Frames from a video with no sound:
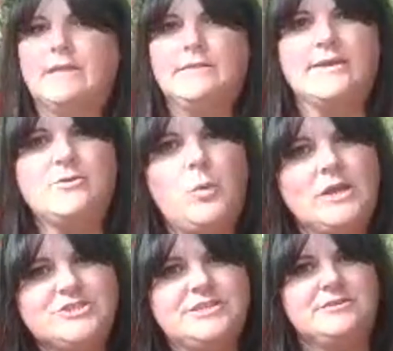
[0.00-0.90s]

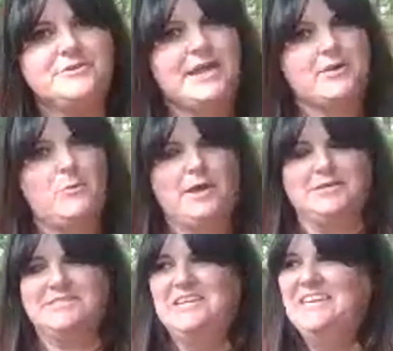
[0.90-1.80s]
Whatchadiddle deck
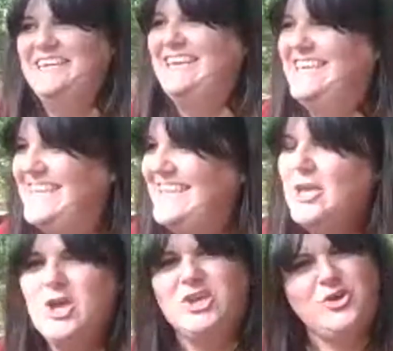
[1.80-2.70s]
was.
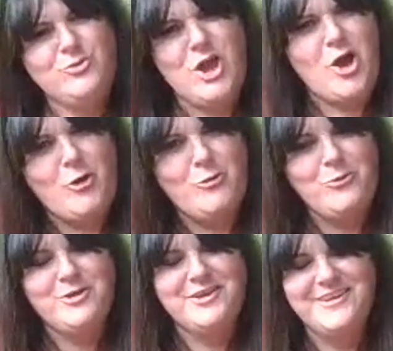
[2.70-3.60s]
You know,
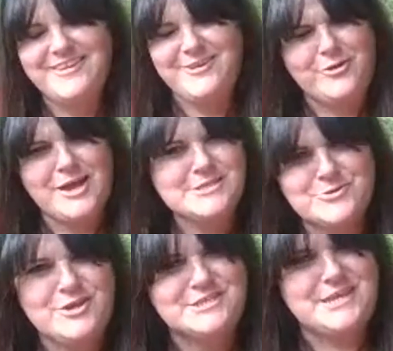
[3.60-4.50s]
you guys
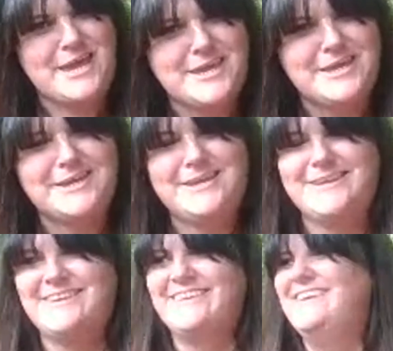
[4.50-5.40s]
are all psychic.
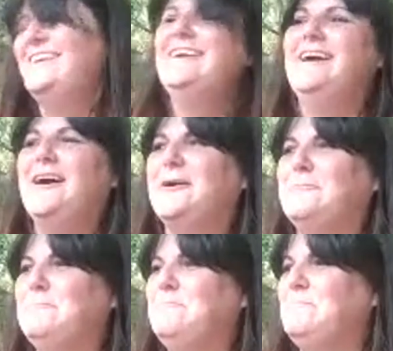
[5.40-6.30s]

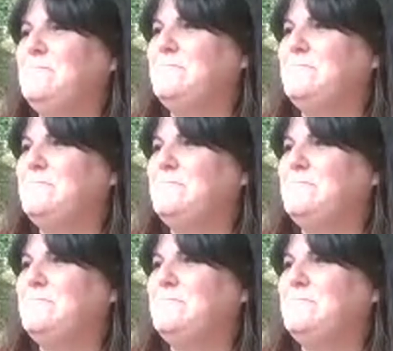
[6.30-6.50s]
Druidcraft.